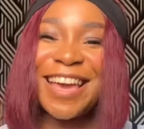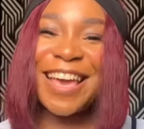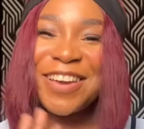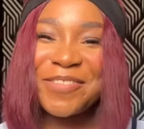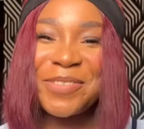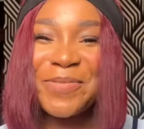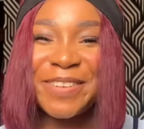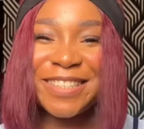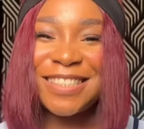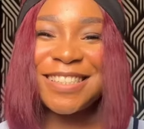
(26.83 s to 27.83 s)

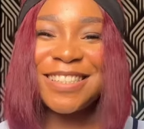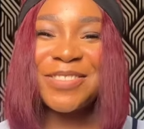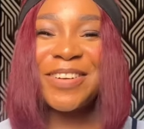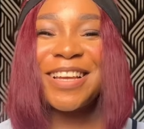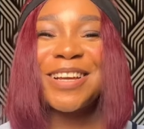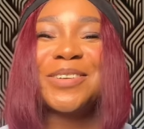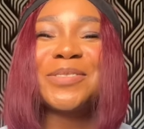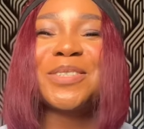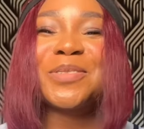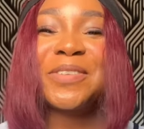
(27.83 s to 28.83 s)
Everybody,
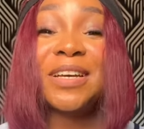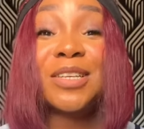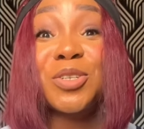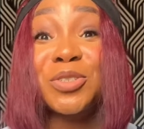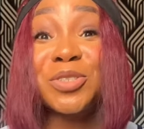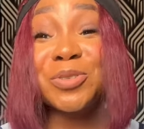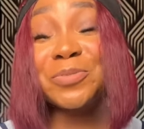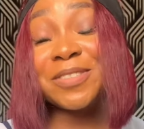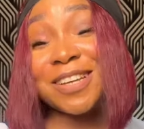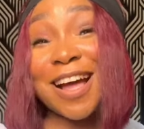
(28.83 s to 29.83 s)
welcome to my YouTube
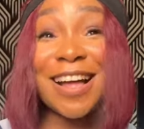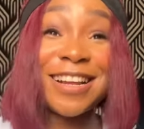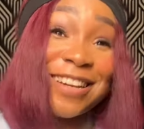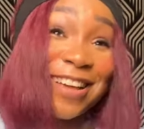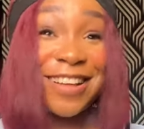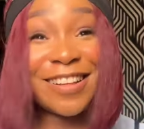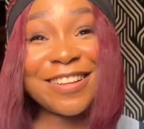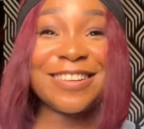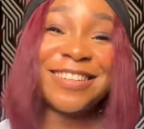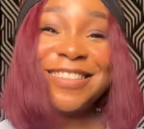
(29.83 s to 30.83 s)

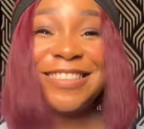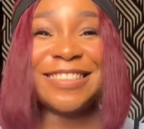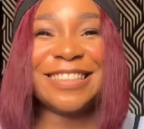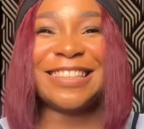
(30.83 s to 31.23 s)
channel.